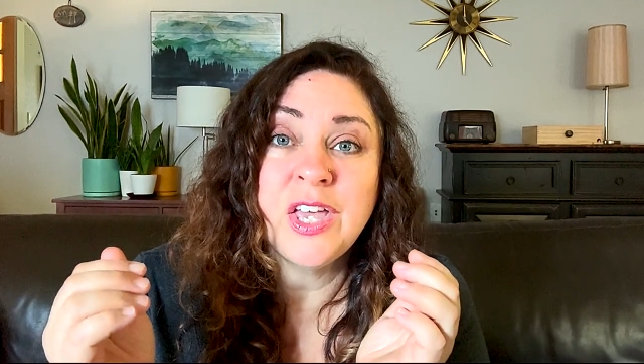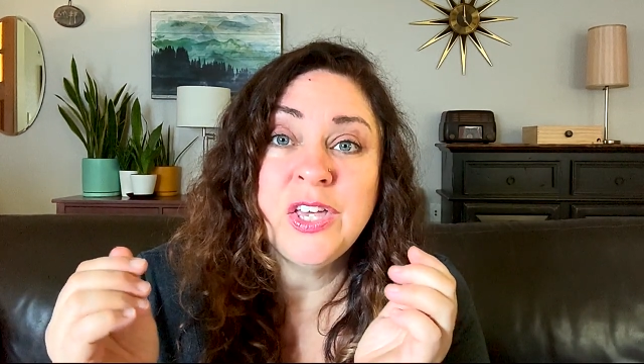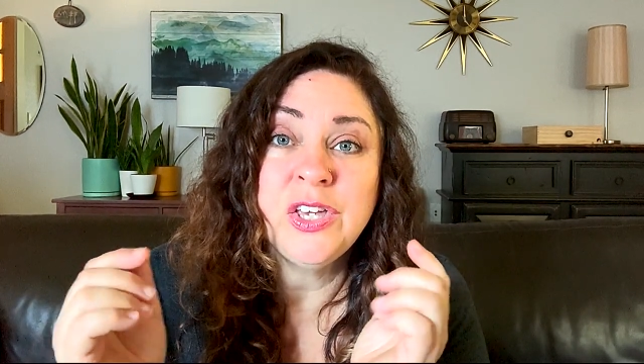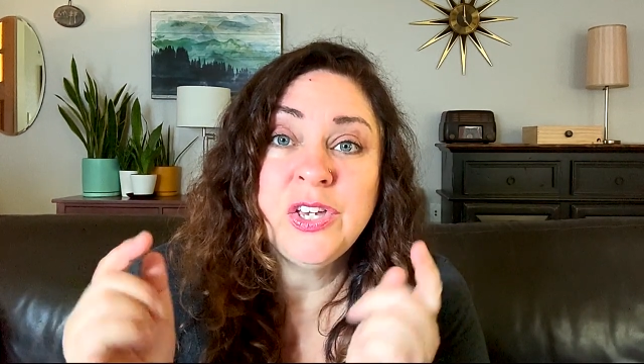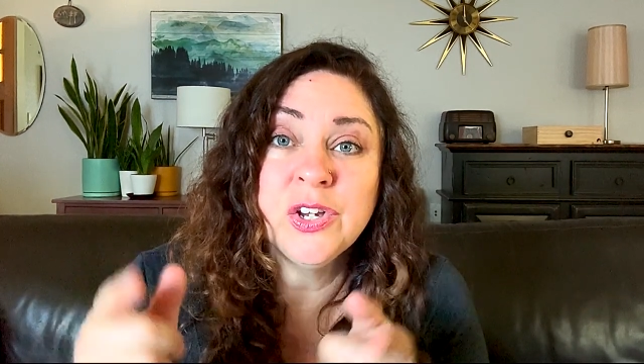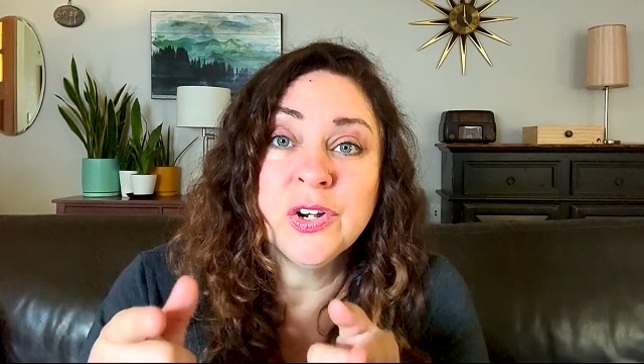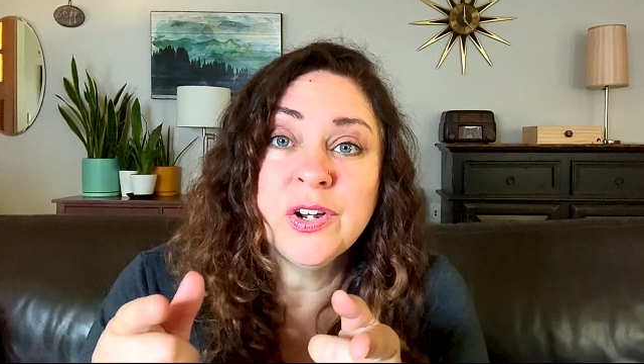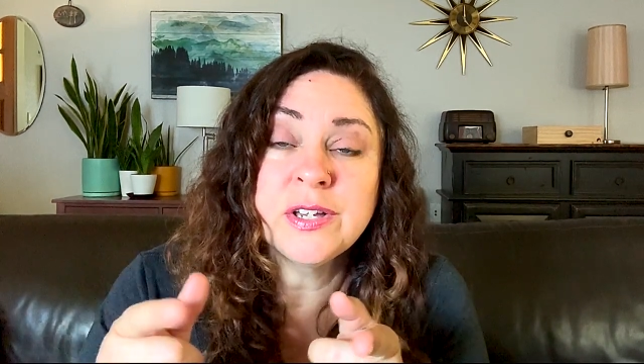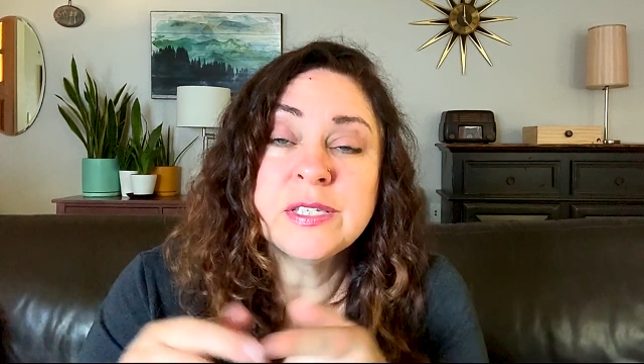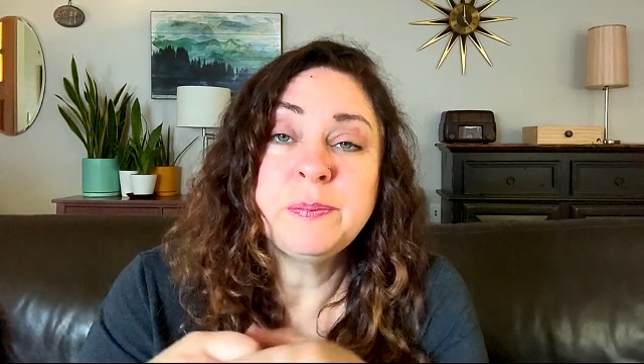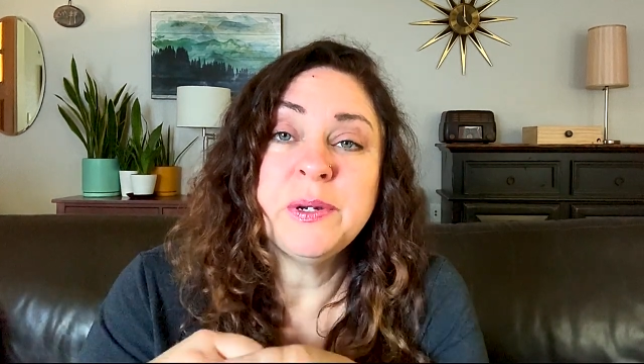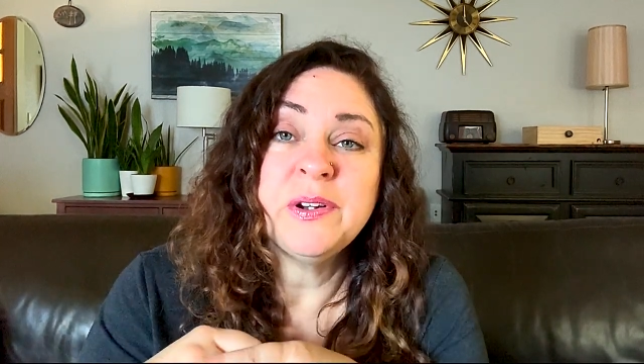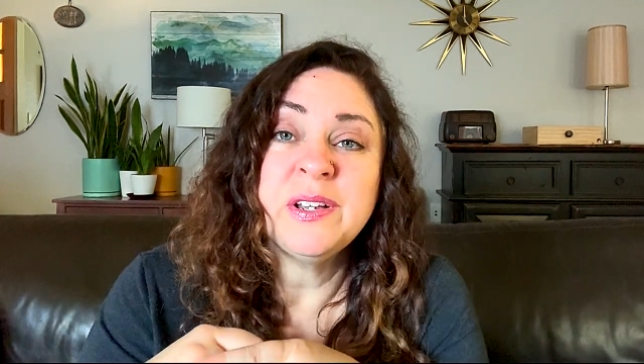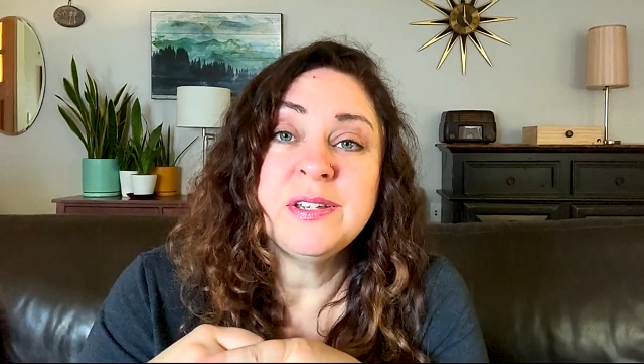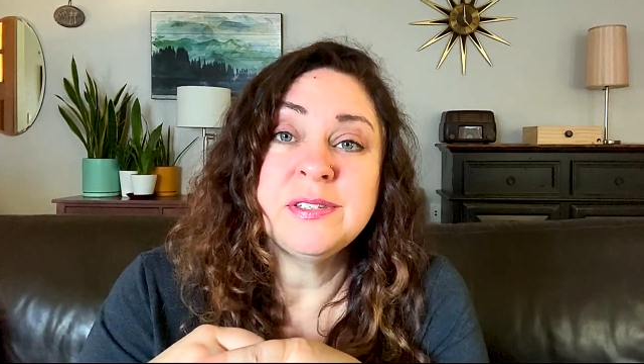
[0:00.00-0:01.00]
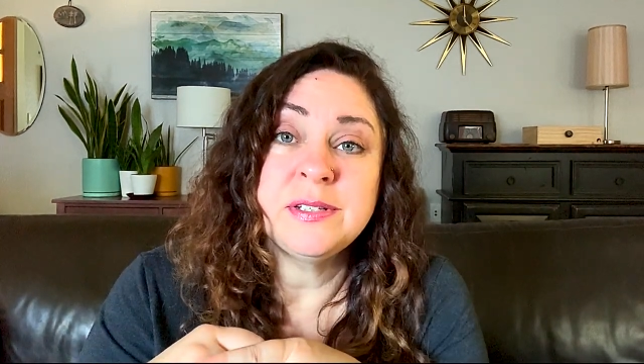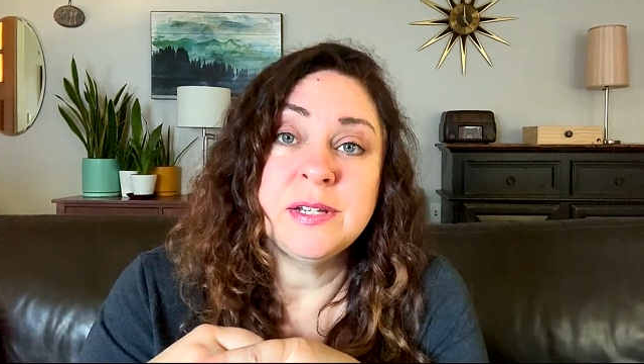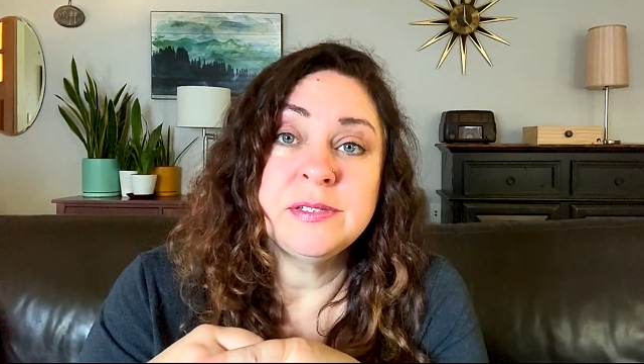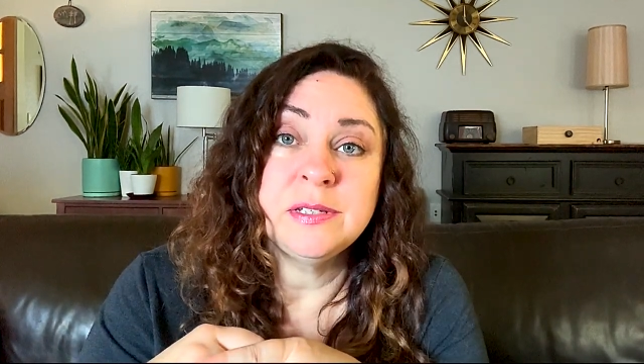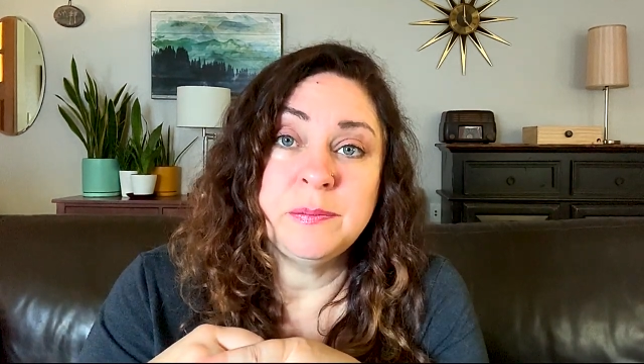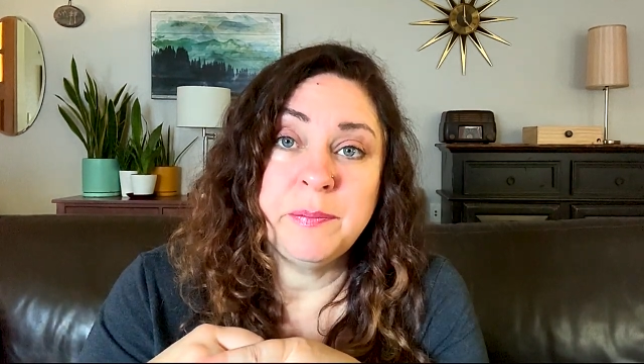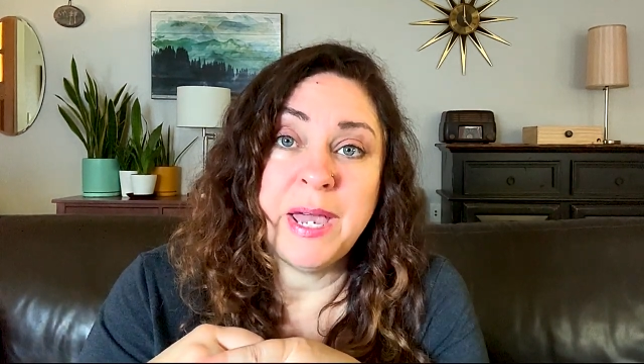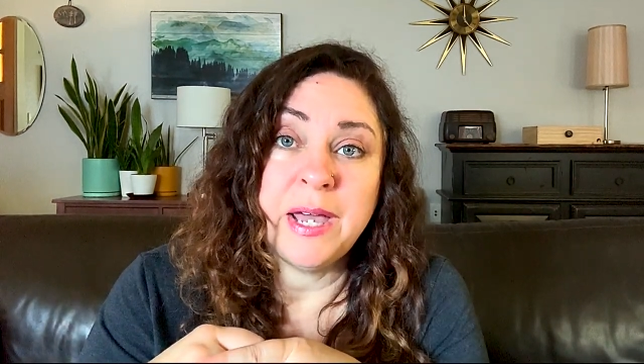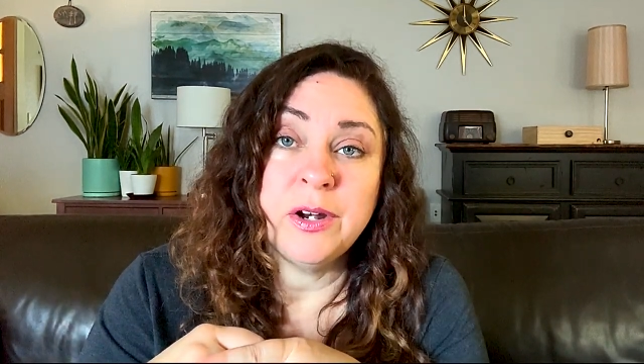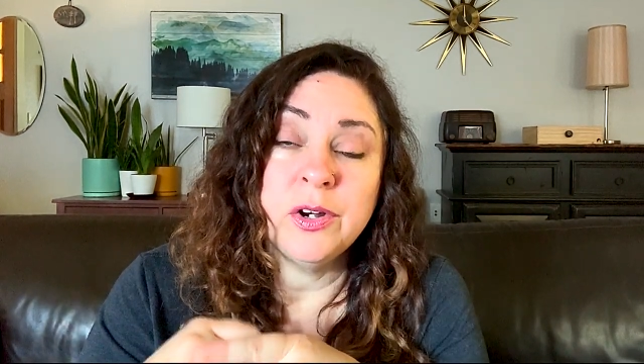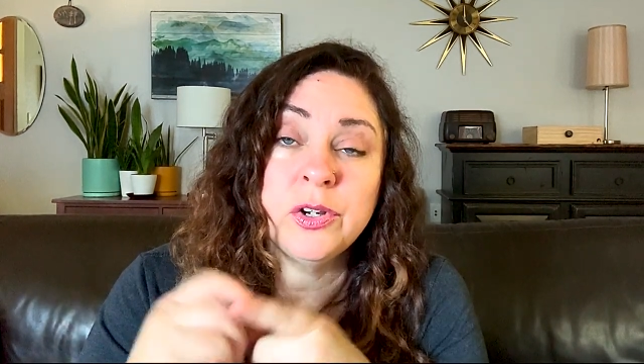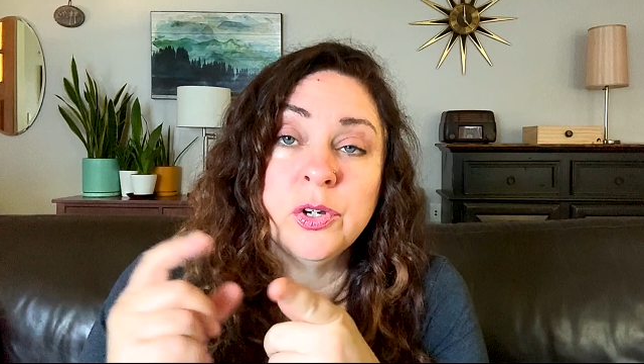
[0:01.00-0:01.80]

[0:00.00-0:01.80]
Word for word: your experience doesn't matter,